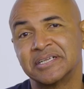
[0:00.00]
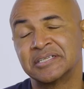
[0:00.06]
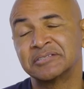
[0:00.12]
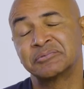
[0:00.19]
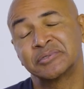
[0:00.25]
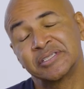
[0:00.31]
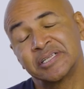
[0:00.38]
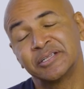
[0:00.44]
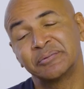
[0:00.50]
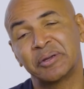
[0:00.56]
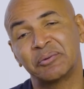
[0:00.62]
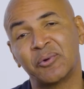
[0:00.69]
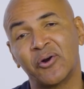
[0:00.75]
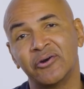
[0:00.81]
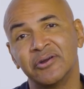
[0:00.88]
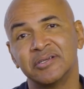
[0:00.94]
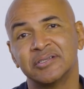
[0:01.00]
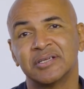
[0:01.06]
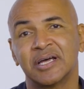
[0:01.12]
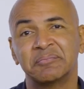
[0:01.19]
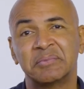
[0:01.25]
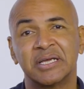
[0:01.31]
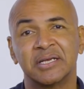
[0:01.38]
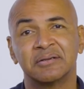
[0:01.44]
I was a little bit worried.
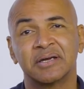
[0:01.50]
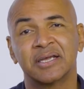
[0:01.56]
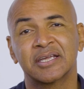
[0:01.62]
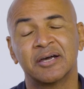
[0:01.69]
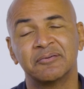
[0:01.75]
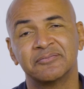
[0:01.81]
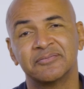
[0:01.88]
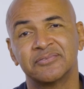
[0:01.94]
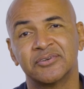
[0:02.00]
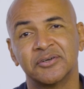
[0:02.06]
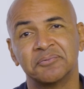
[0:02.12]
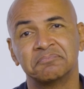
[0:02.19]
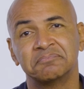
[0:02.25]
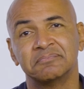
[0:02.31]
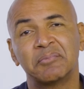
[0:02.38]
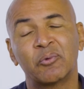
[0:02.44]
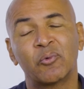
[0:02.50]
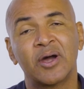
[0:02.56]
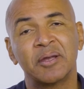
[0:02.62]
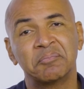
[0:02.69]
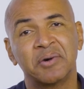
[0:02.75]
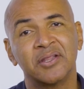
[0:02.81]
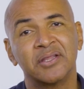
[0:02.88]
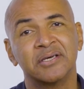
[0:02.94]
I mean, I come from a
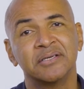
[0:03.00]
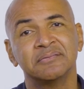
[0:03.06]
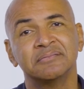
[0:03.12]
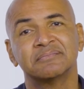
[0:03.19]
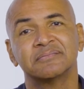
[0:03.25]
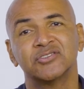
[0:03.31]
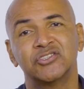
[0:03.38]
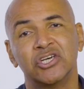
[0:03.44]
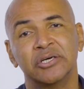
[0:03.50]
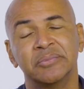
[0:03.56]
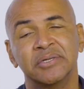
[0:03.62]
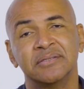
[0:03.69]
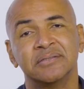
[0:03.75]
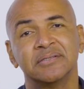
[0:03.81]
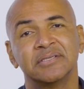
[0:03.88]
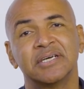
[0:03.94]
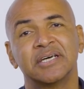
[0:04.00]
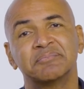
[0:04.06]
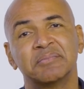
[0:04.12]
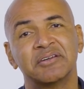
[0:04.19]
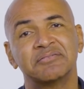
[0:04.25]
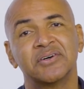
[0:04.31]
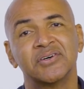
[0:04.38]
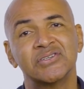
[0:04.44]
white mother, German, and
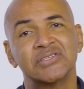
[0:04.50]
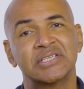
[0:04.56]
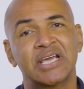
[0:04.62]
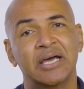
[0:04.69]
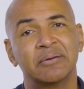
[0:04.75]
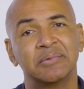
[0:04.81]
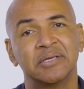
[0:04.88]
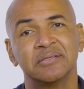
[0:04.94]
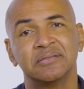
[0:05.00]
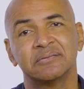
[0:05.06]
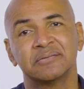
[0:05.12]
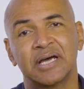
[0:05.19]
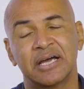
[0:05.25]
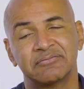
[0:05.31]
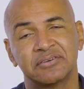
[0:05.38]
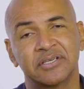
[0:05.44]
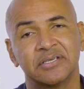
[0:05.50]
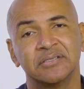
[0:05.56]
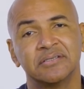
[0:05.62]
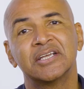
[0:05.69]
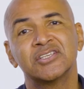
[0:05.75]
my father's Gambian, African.